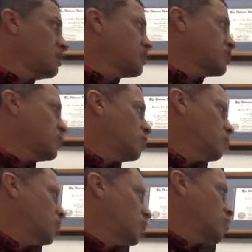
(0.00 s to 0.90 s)

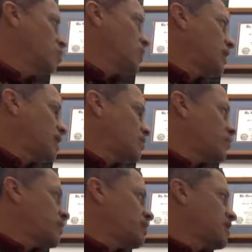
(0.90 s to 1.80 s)
So we came
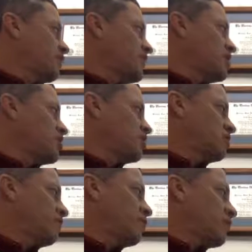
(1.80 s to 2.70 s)
up with the
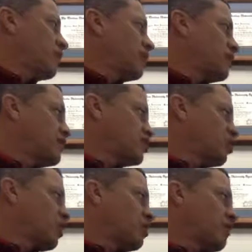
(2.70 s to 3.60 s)
definition for the
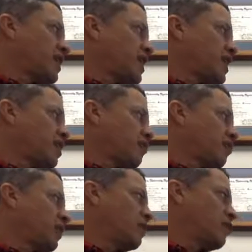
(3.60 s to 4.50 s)
square root of a negative
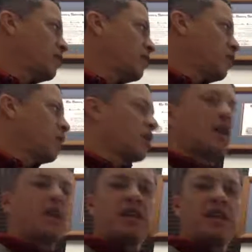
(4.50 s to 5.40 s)
1. We're
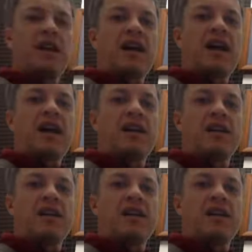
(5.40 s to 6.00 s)
calling it I,